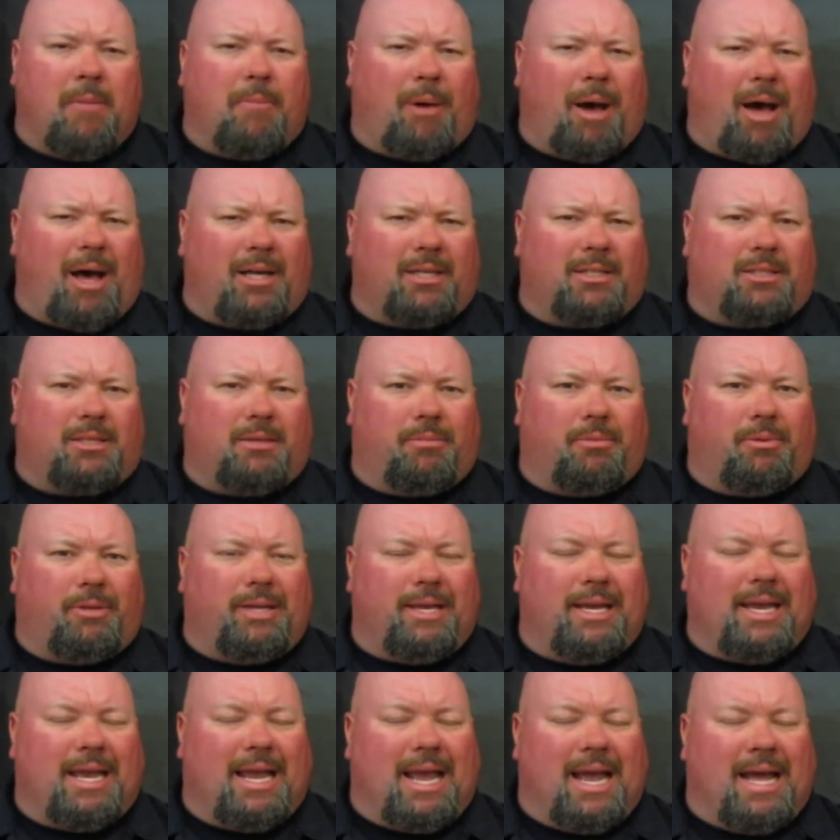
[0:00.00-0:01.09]

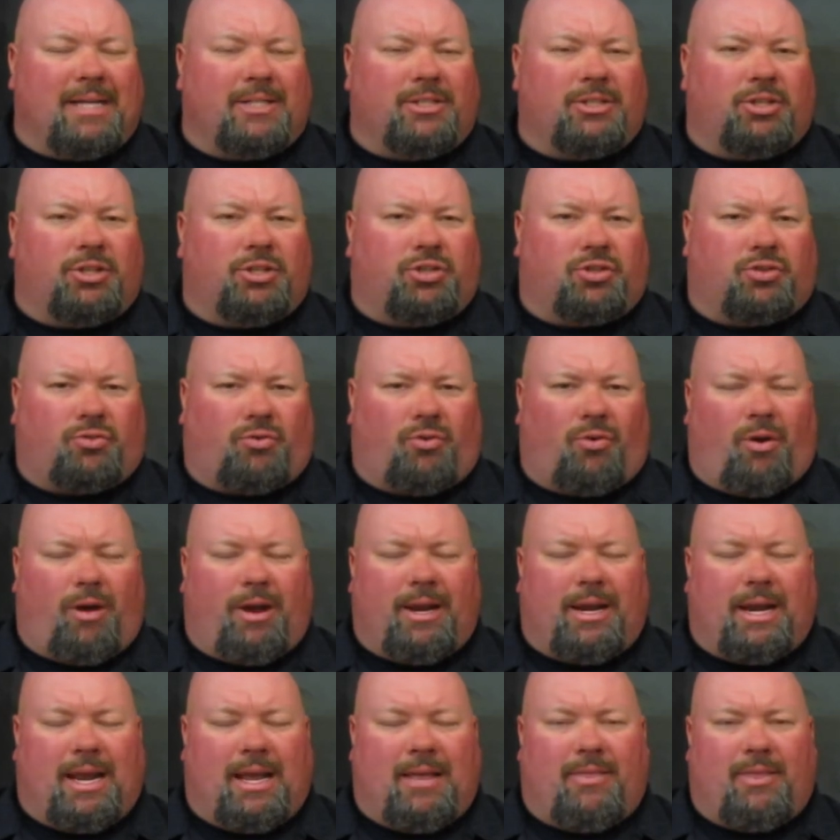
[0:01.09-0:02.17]
possibly at
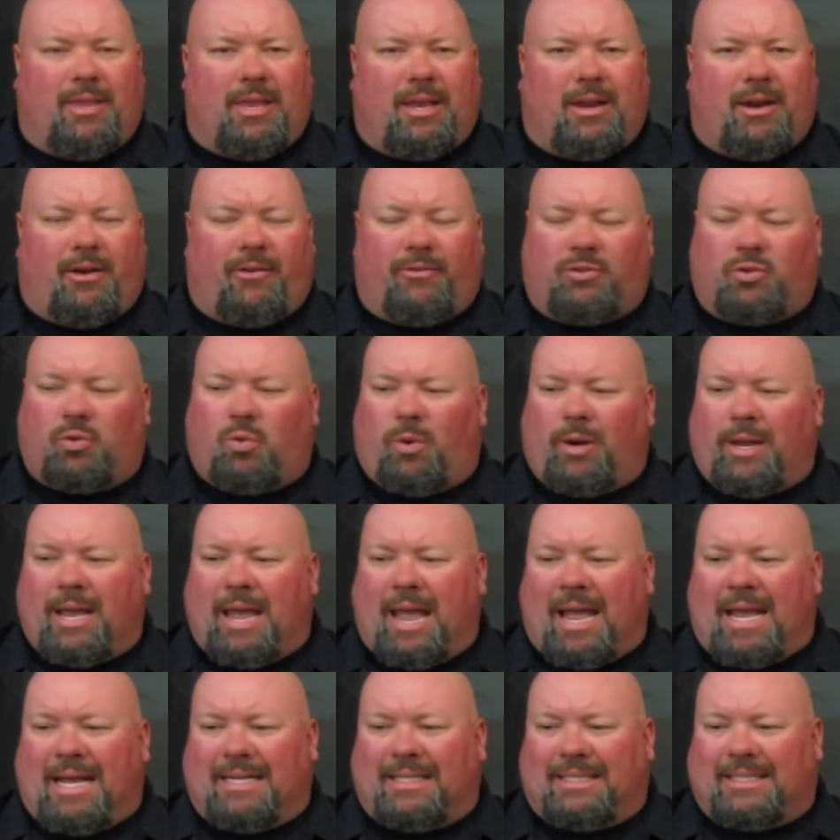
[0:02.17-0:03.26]
Detroit in the year of
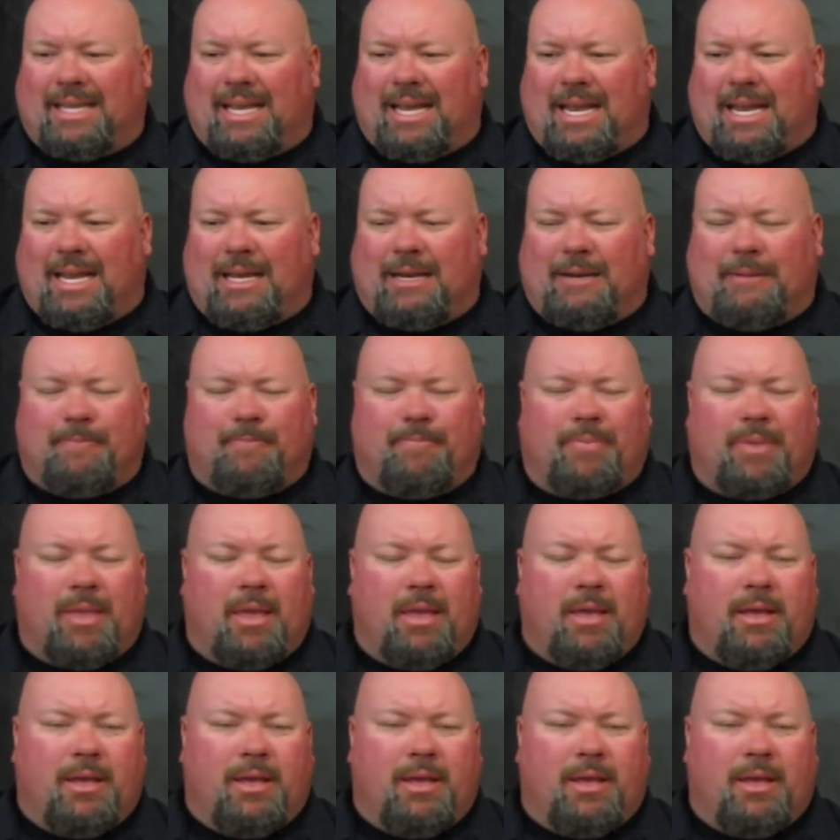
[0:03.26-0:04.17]
2018.